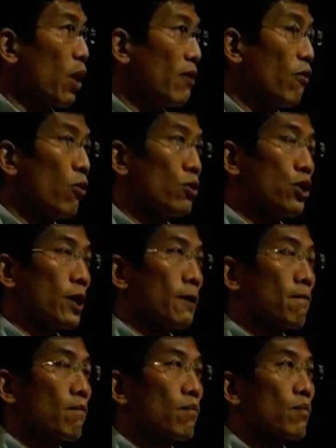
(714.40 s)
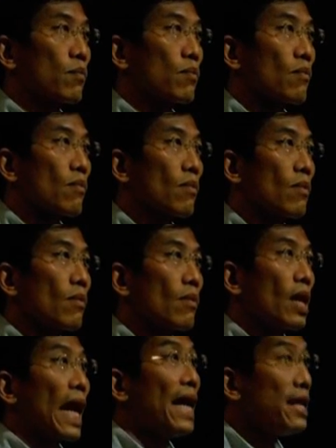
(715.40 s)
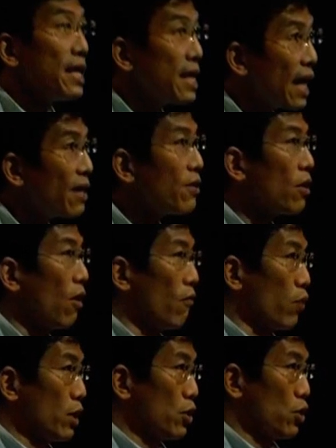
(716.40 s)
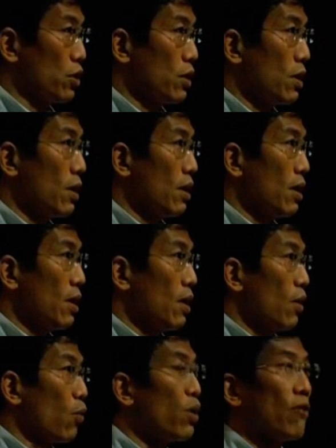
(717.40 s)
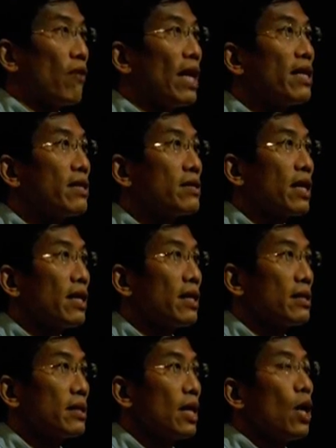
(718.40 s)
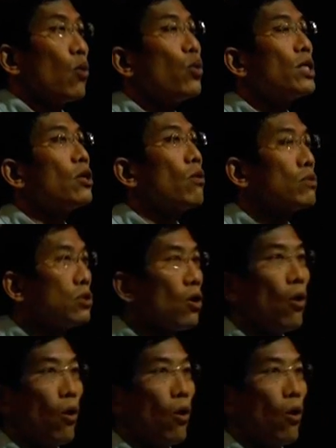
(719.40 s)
his wife Ho Ching. And neither of which we have any say in. We don't